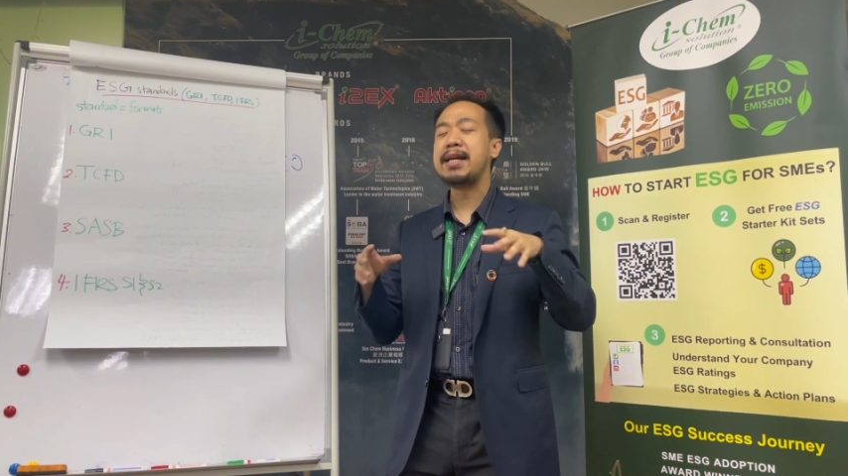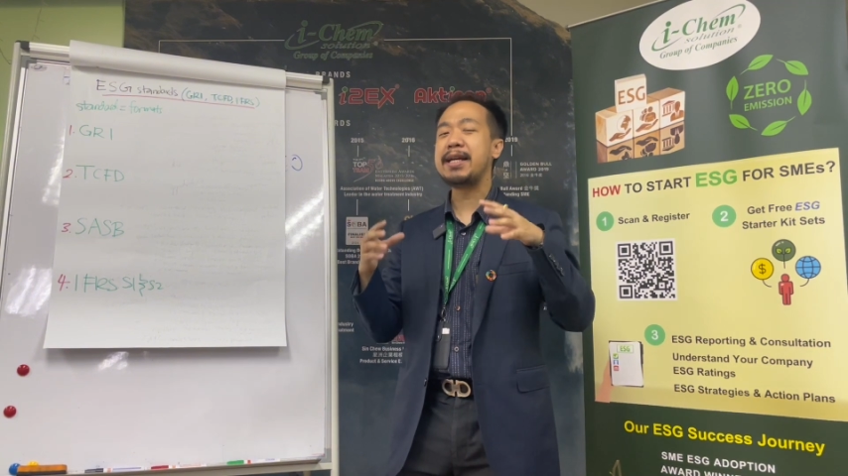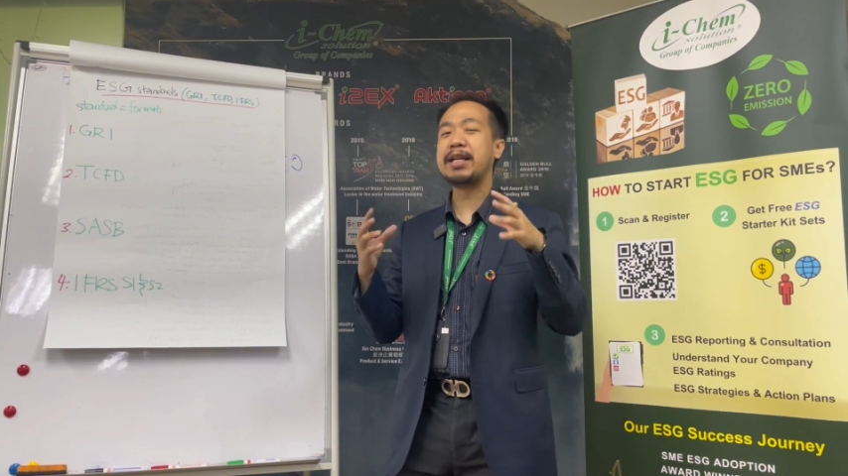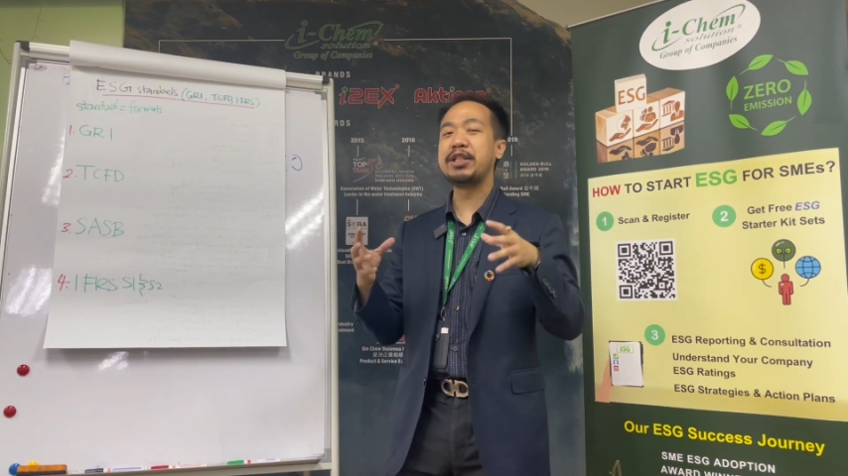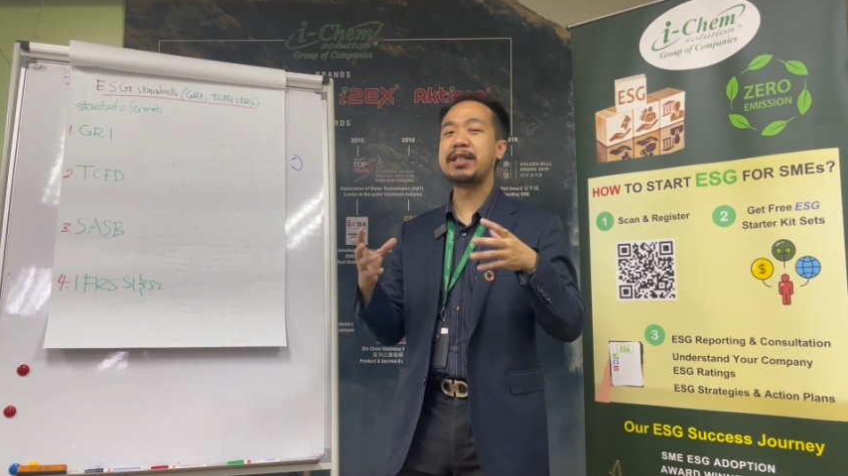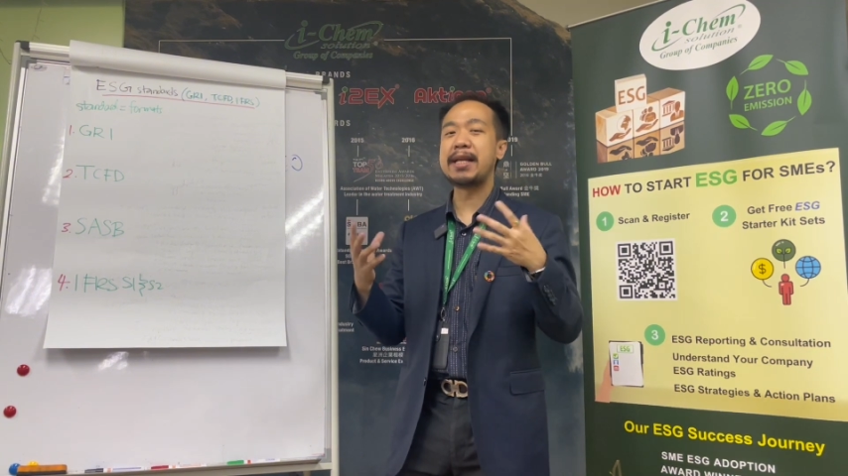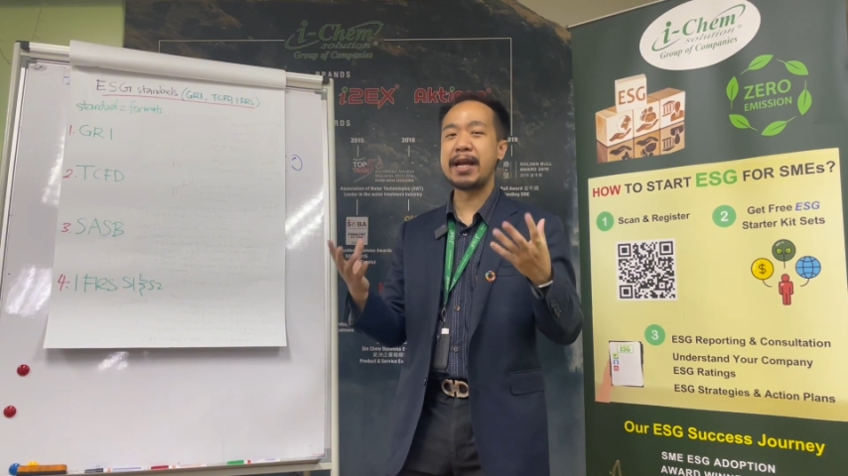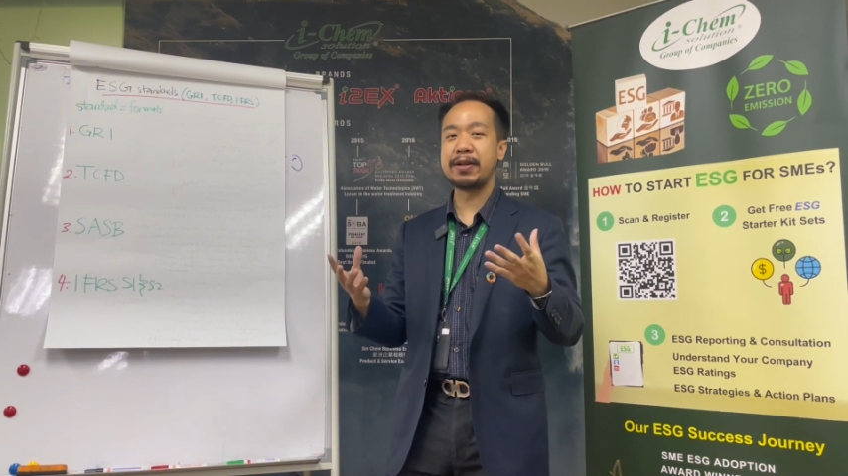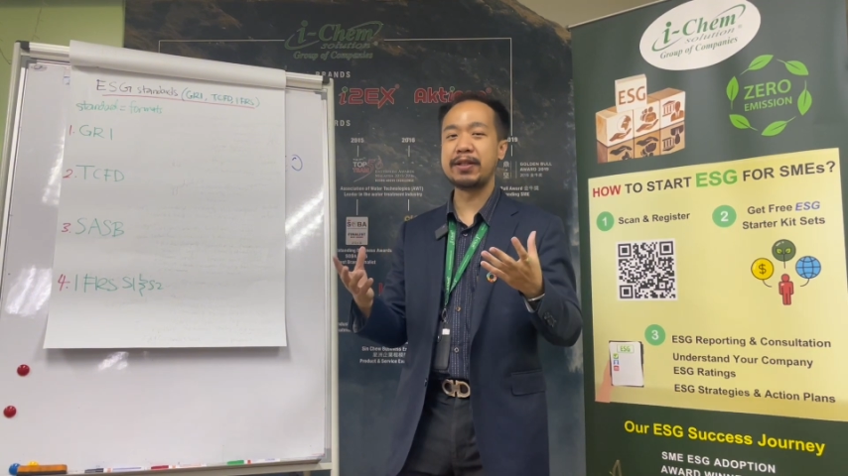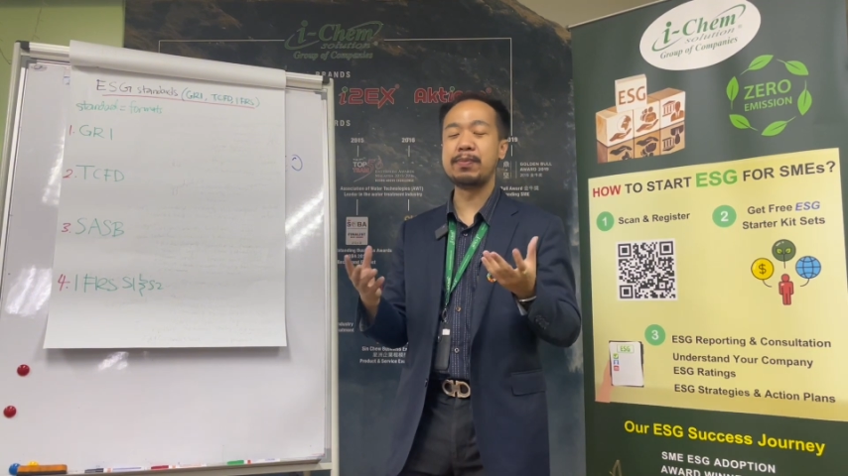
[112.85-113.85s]
ESG
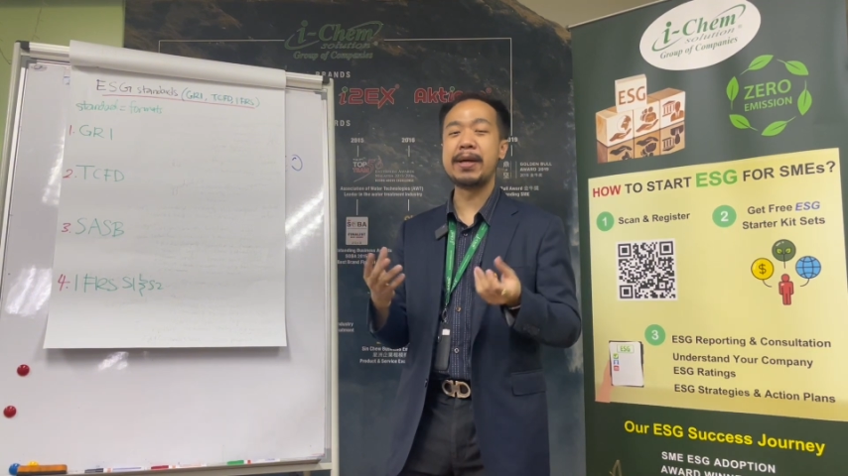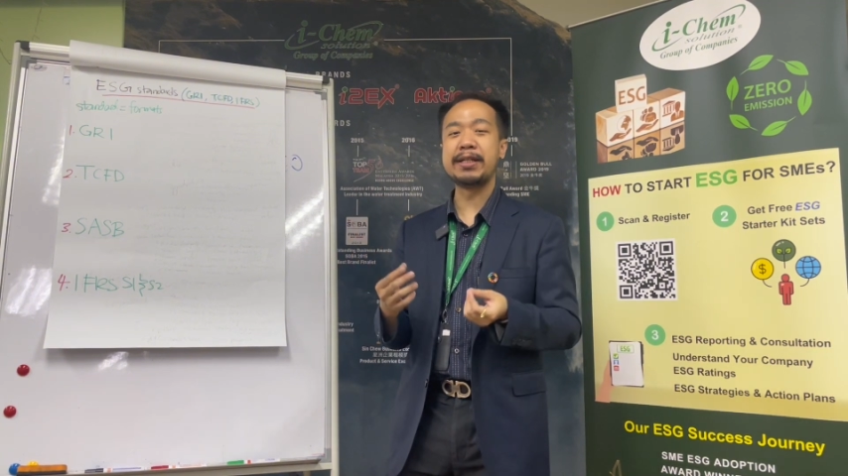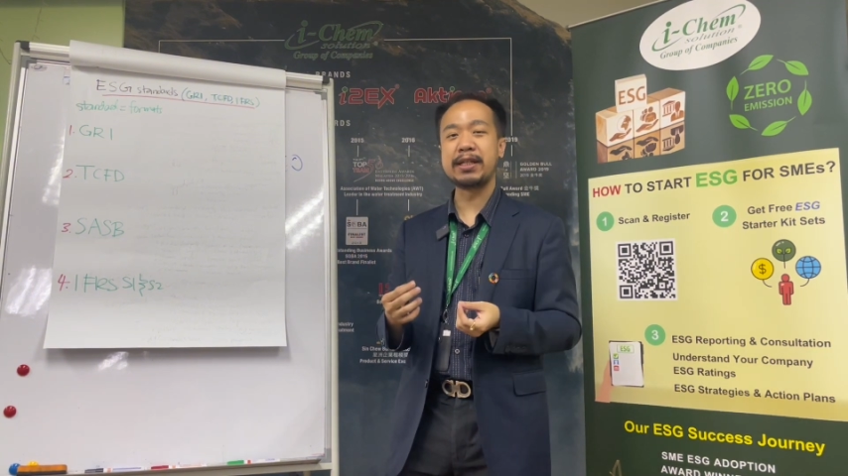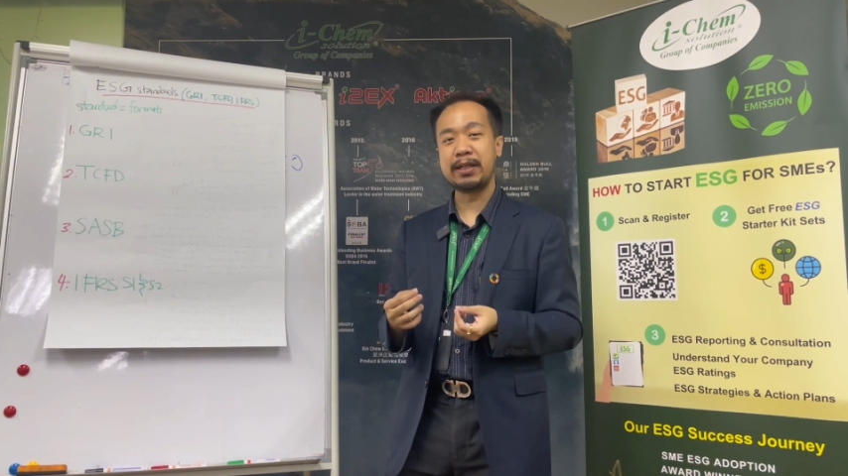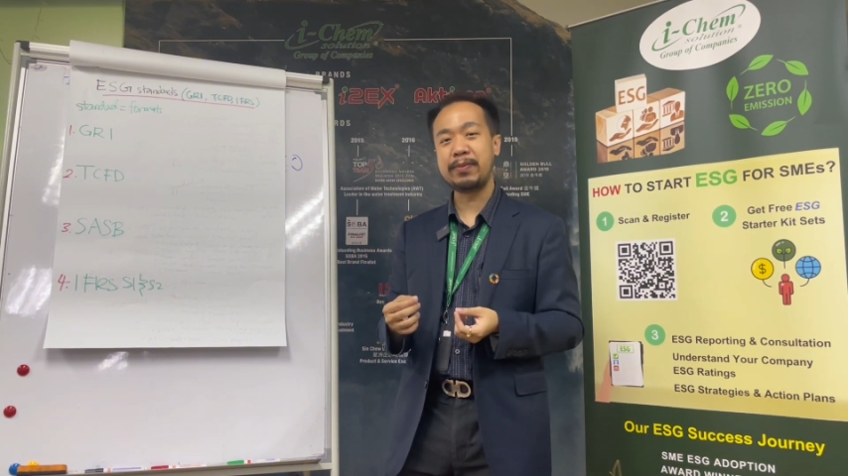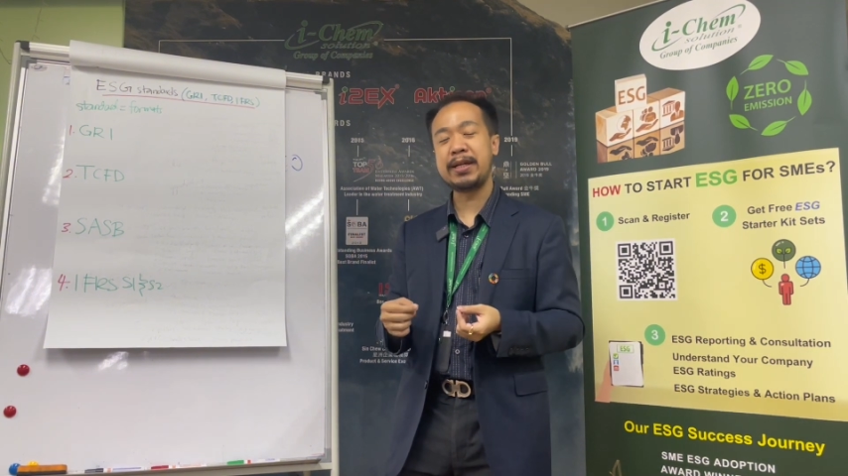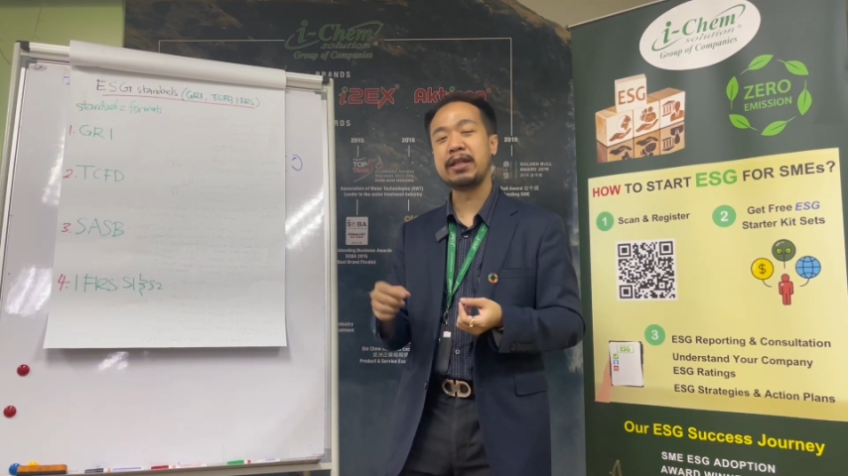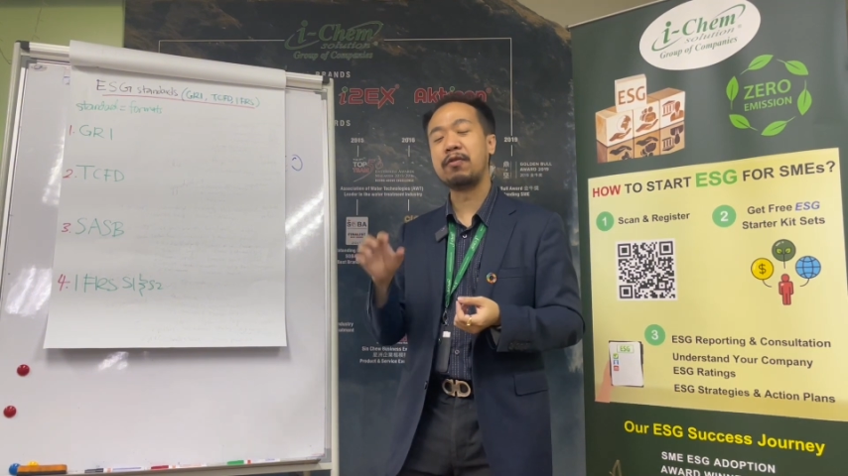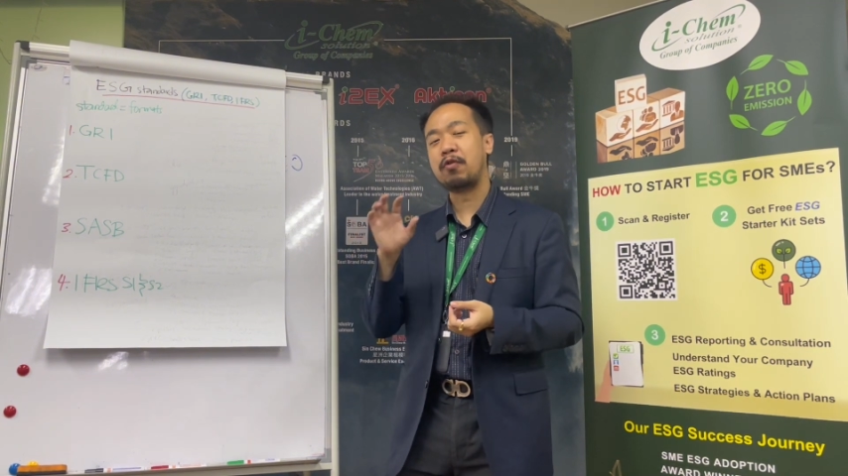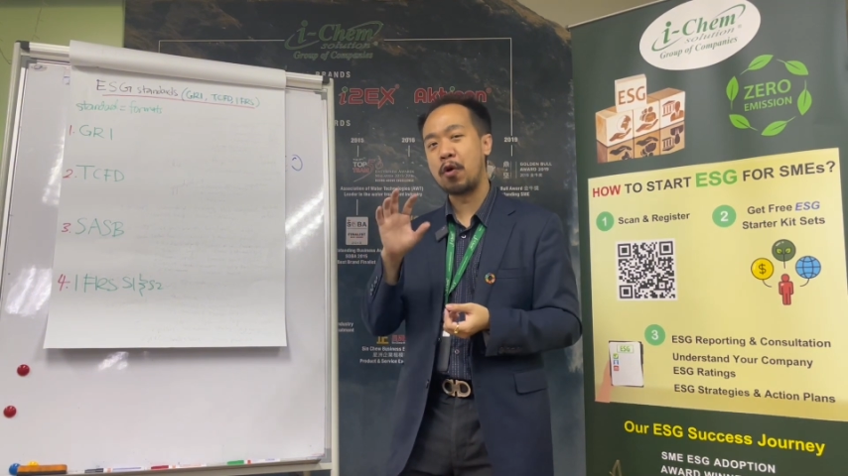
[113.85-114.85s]
standards basically mean
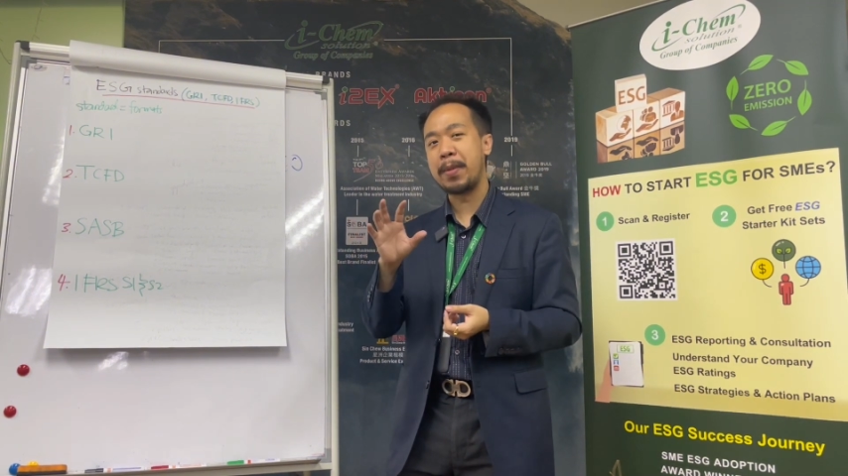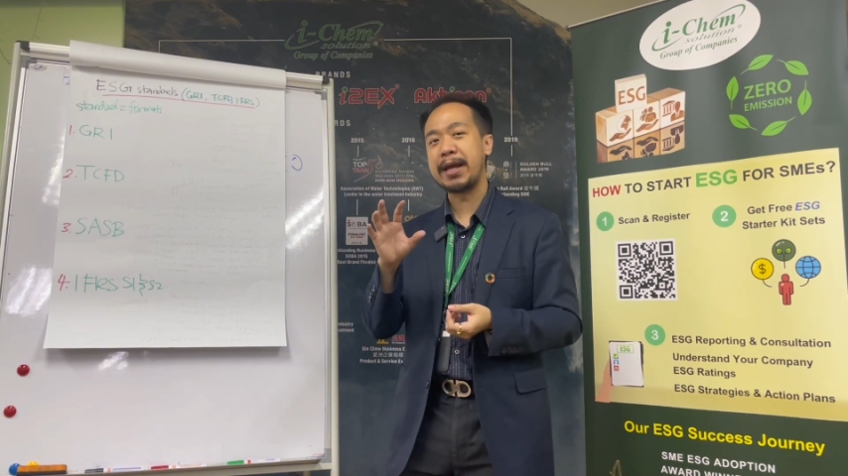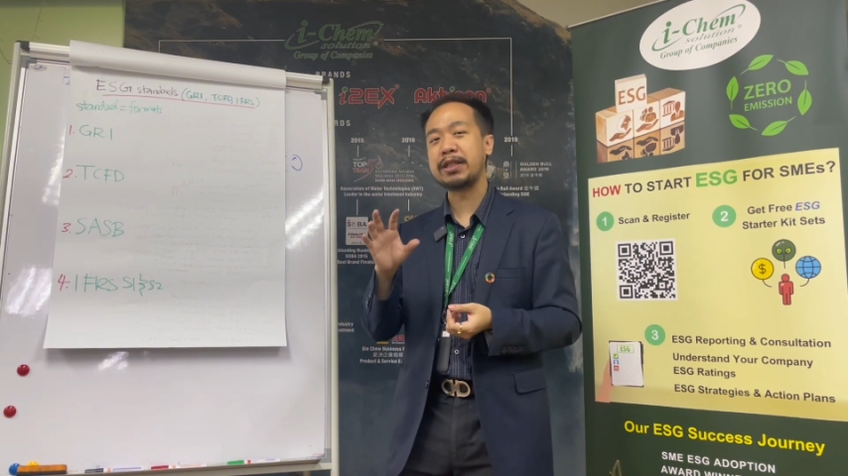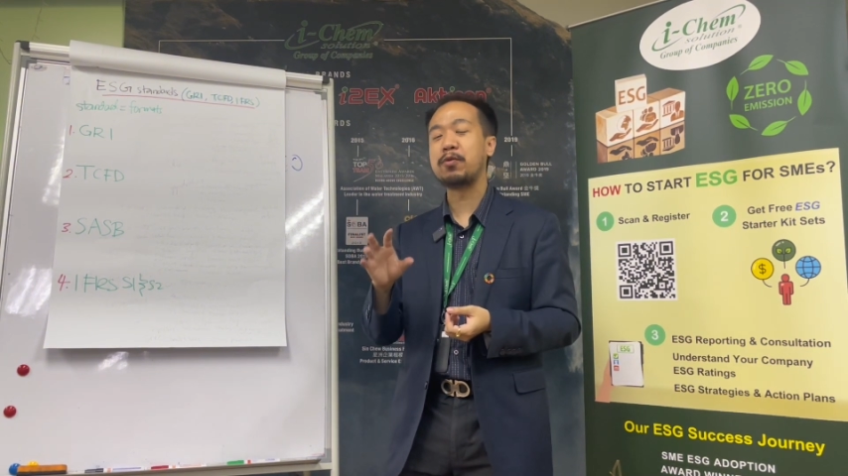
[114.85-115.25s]
the formats